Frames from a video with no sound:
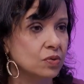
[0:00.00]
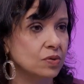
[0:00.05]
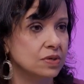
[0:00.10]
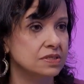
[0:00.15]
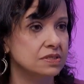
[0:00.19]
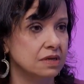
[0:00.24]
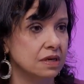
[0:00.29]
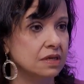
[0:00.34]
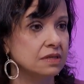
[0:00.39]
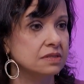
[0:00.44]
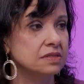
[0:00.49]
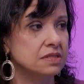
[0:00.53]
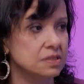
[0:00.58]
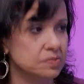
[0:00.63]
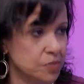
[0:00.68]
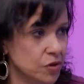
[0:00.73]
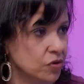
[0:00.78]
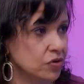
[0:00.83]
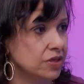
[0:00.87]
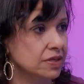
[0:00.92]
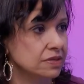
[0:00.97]
was
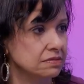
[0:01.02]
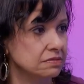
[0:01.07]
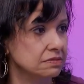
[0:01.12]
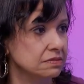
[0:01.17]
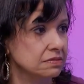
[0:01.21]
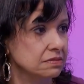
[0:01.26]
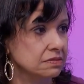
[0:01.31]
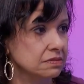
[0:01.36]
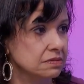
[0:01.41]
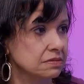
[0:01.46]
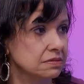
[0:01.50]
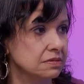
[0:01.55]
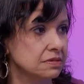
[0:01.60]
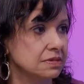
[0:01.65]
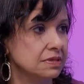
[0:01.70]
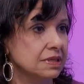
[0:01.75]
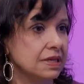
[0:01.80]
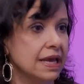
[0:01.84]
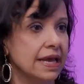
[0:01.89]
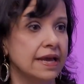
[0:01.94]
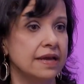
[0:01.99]
unspoken
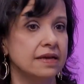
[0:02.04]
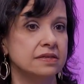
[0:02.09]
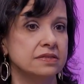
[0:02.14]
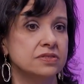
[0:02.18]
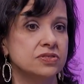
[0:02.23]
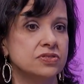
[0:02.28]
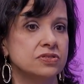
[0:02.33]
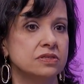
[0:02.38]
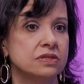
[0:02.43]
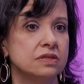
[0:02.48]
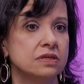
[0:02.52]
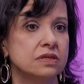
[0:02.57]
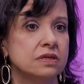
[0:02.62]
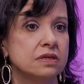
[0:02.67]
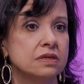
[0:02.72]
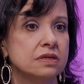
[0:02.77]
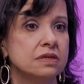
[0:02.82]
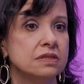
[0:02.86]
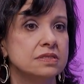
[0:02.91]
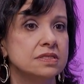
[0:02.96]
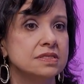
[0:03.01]
and
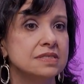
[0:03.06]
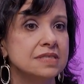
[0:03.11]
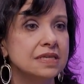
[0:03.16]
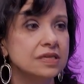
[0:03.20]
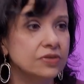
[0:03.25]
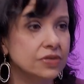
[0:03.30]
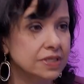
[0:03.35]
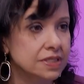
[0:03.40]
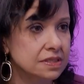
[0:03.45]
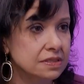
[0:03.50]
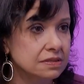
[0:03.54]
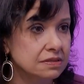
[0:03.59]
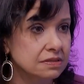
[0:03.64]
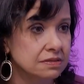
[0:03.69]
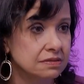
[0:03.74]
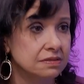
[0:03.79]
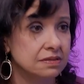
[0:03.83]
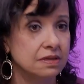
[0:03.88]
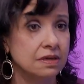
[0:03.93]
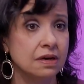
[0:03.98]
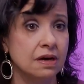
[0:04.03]
secret.
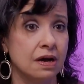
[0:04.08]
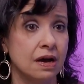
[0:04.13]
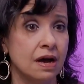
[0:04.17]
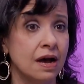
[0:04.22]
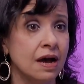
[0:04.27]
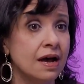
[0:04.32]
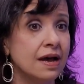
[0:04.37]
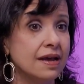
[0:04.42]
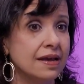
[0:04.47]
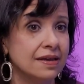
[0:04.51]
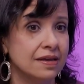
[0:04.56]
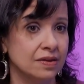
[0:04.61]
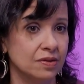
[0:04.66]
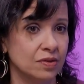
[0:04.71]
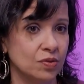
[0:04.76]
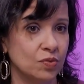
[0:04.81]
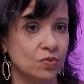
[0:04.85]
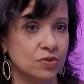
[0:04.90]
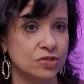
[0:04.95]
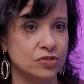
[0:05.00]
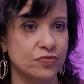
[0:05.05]
I
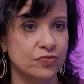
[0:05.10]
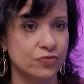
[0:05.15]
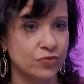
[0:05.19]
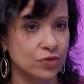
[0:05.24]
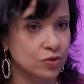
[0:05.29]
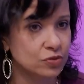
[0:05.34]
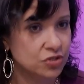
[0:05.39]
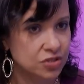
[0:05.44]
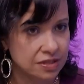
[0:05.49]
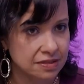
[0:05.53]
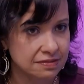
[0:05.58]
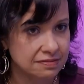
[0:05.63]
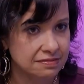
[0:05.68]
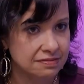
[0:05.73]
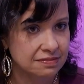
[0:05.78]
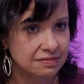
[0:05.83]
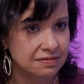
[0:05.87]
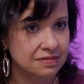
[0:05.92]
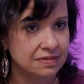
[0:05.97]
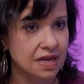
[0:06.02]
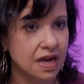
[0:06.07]
was frozen.
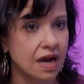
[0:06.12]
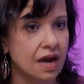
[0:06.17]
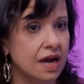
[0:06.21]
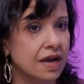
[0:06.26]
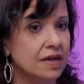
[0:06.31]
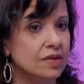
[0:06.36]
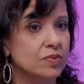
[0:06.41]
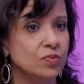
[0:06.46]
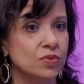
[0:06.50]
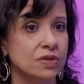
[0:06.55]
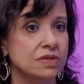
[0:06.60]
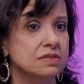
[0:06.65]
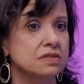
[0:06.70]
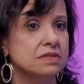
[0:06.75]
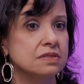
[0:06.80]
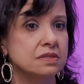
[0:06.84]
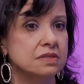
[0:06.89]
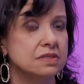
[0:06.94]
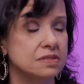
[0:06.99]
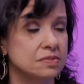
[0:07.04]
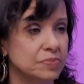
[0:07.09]
I
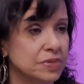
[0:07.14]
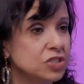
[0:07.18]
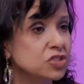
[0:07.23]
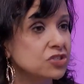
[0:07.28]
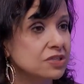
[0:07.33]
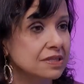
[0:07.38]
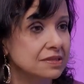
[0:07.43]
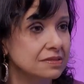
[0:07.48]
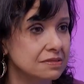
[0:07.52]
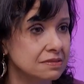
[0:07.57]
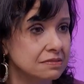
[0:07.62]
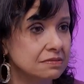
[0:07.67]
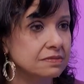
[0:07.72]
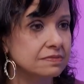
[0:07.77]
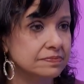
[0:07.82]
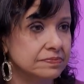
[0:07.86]
was speakless.